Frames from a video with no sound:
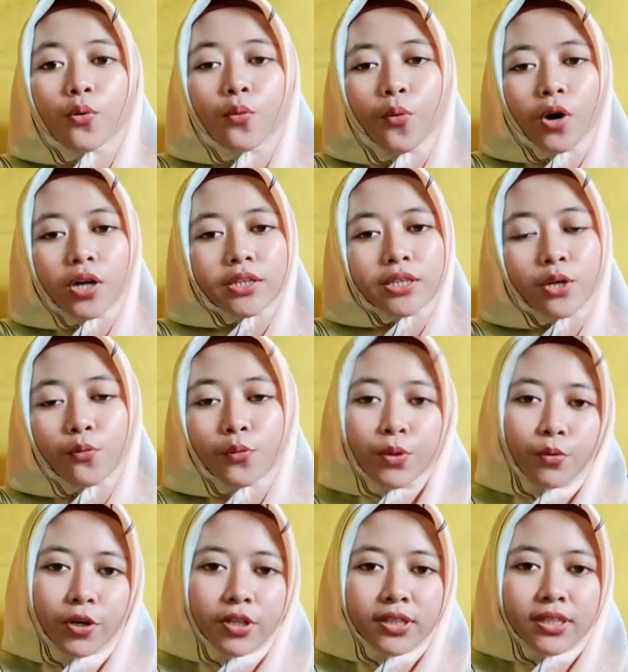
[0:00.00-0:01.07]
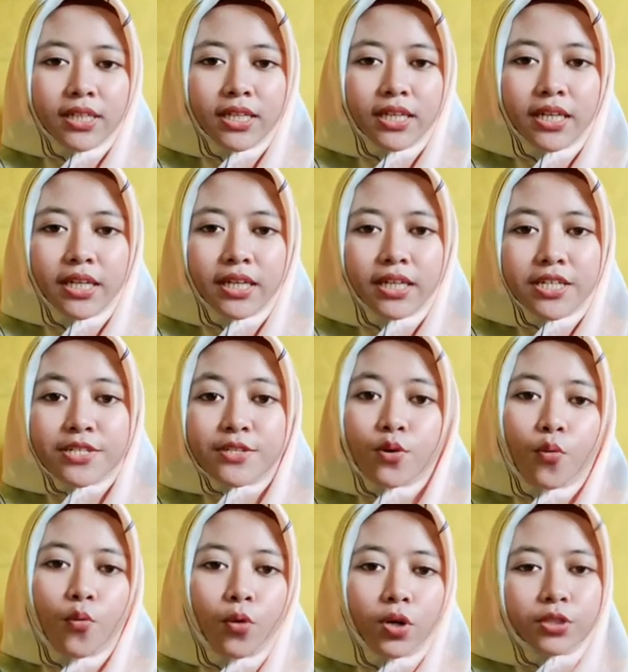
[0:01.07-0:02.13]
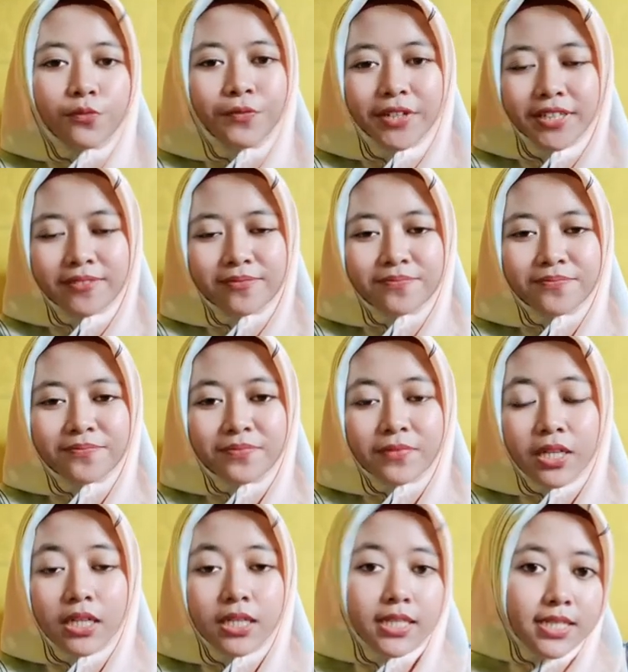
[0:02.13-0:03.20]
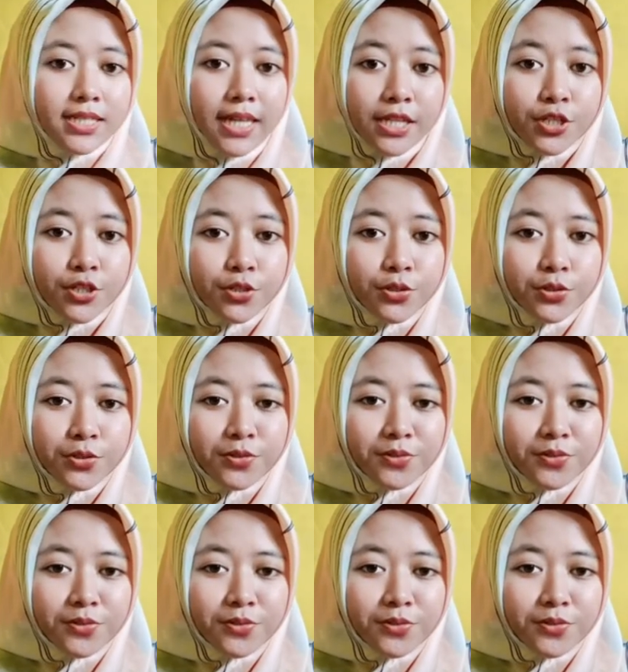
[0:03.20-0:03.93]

What we want is what we need. Is that true?